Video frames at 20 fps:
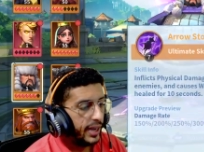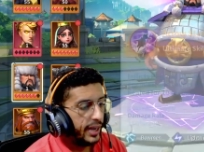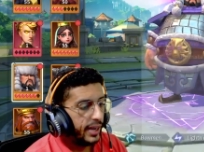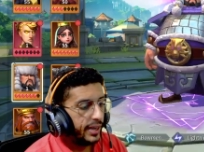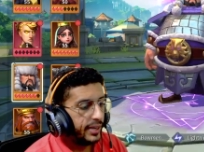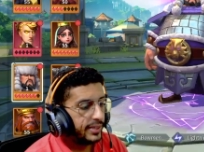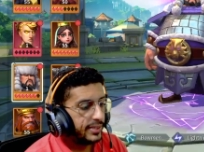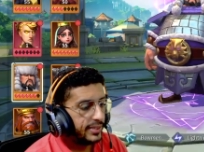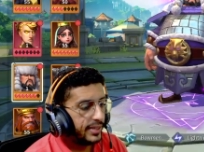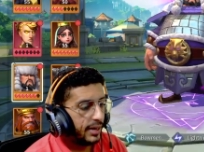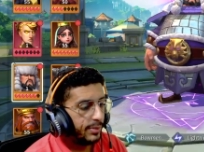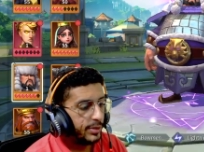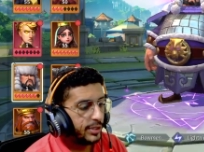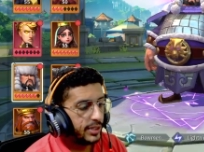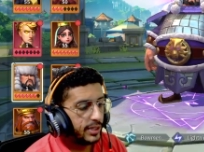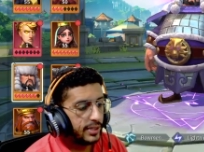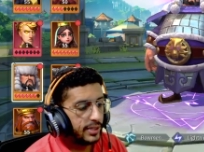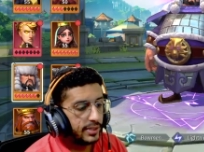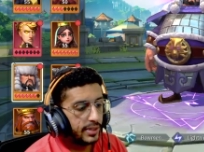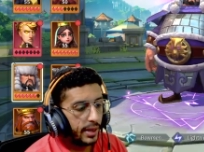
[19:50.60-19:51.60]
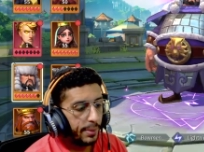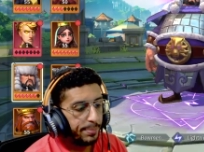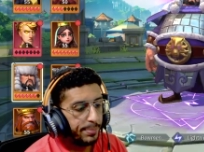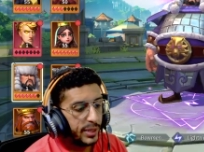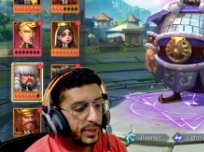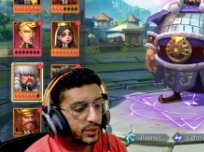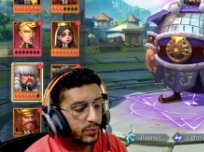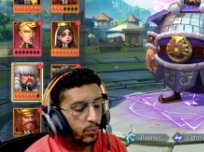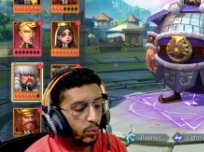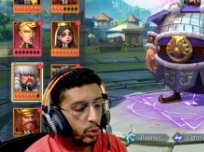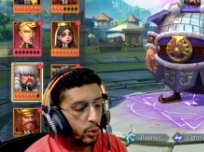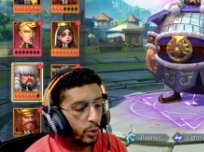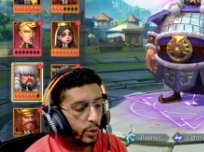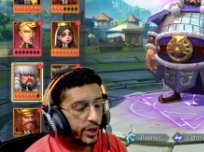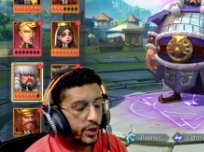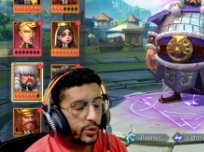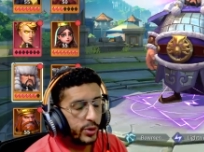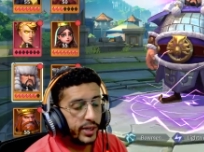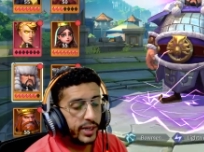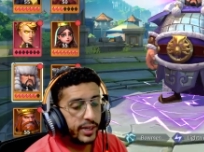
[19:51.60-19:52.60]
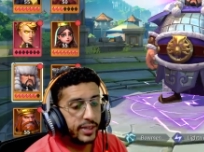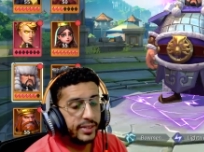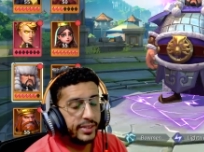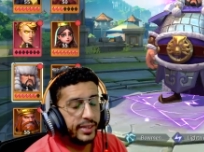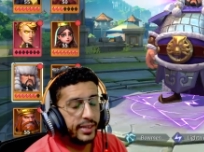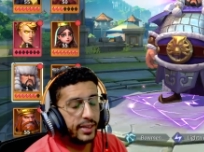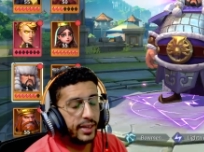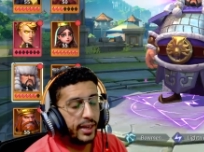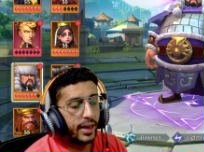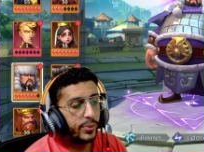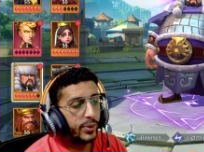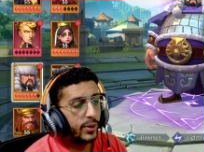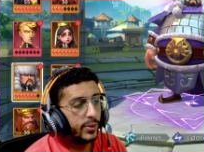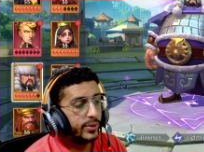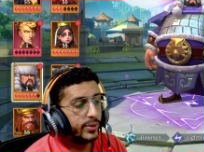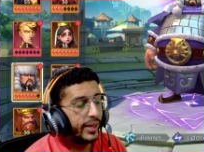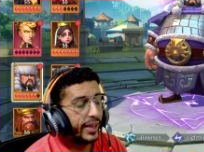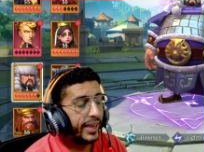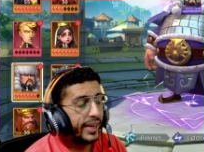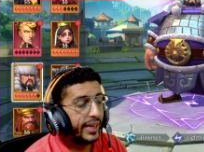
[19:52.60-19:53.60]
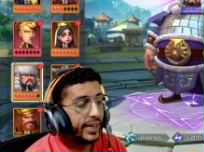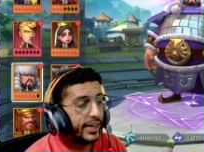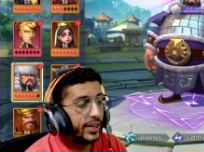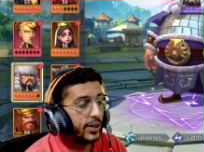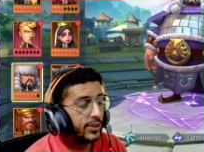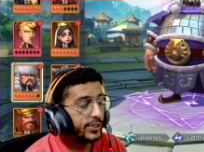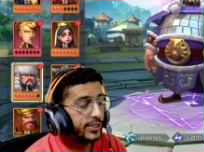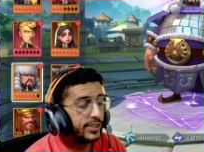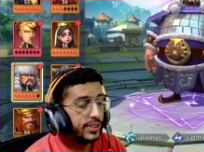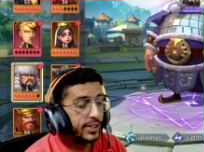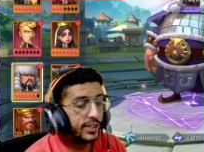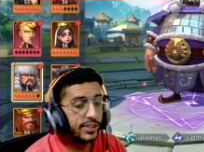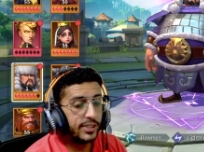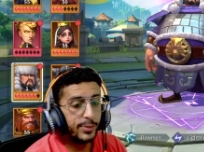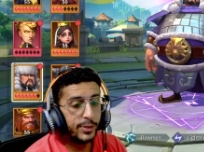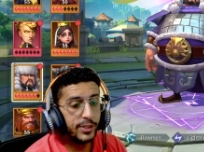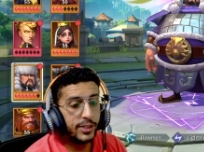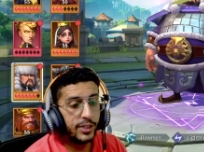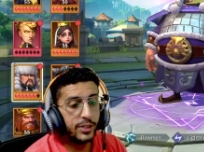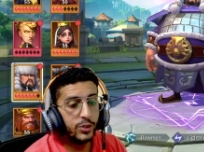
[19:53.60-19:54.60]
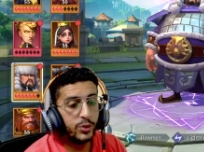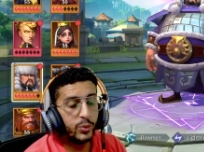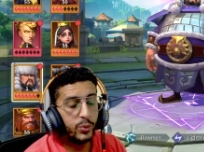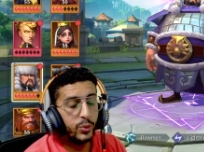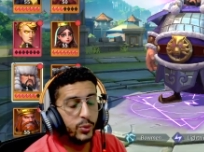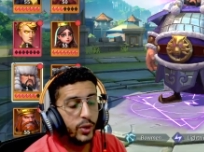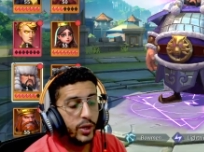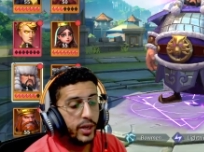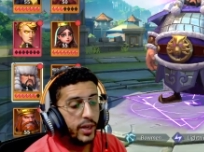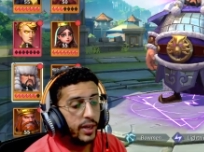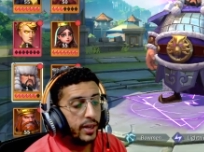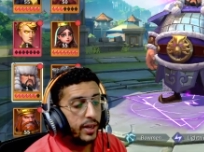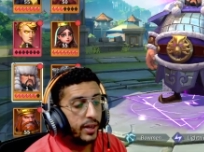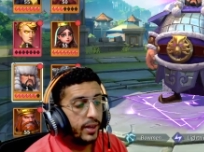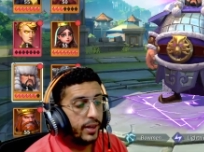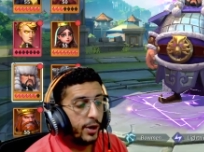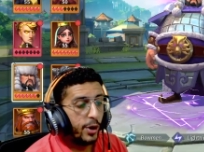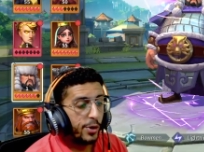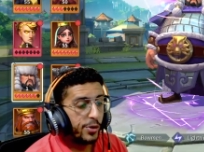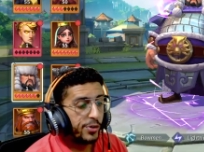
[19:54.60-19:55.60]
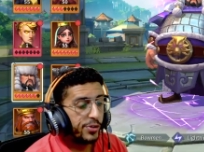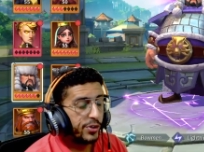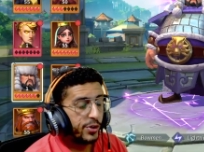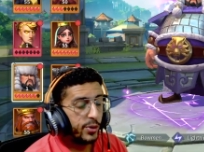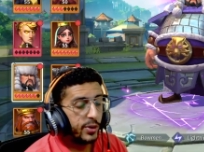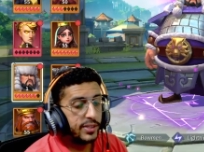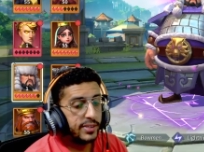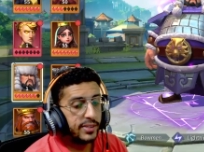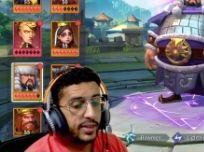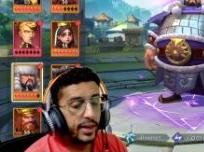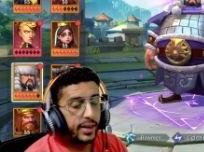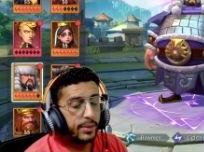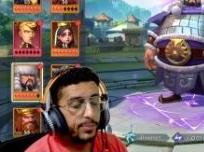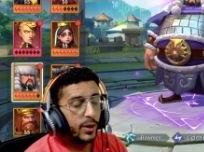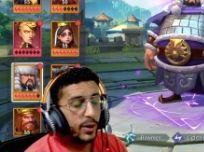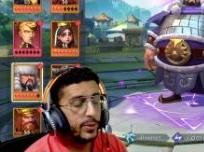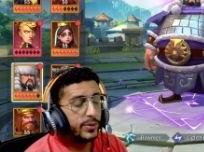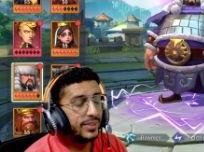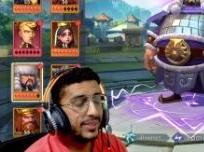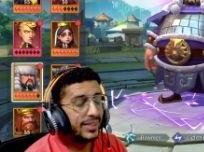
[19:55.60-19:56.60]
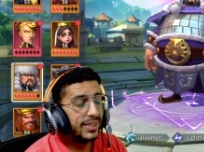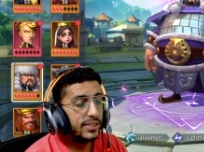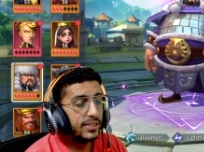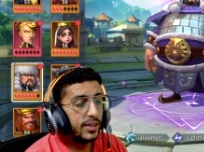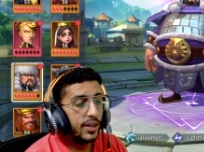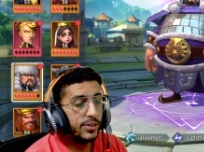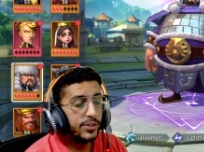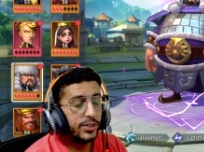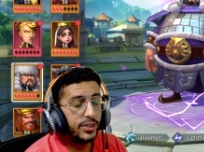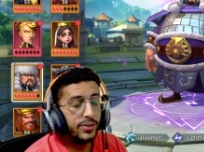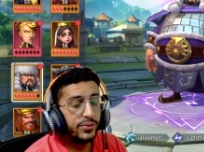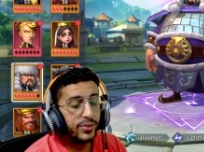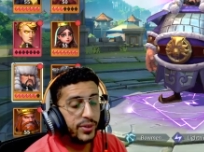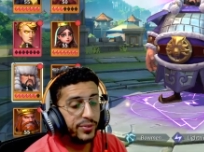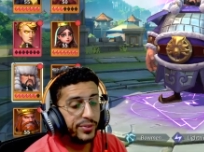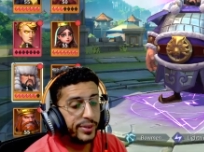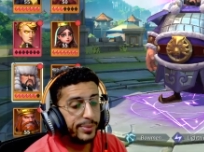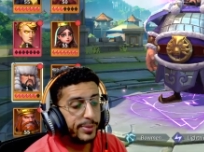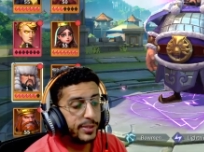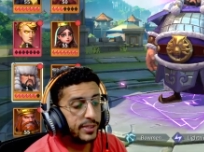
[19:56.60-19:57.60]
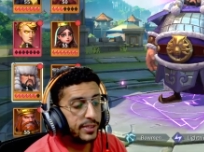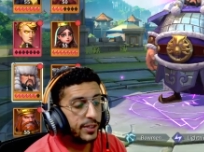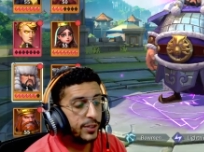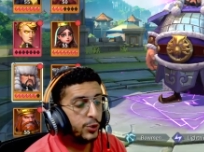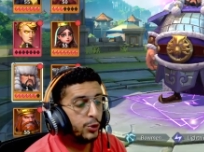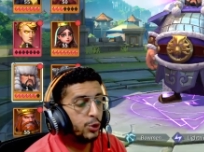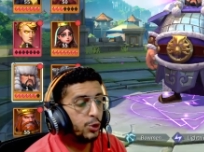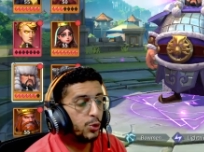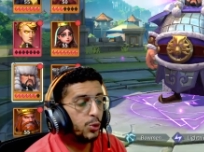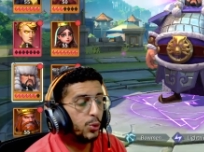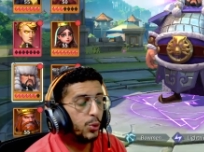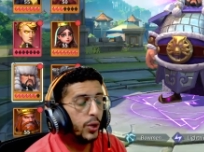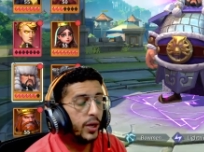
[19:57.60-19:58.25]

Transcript: His damage is a bit more. You're gonna deal around 80, 160% to Earth units and about 650% to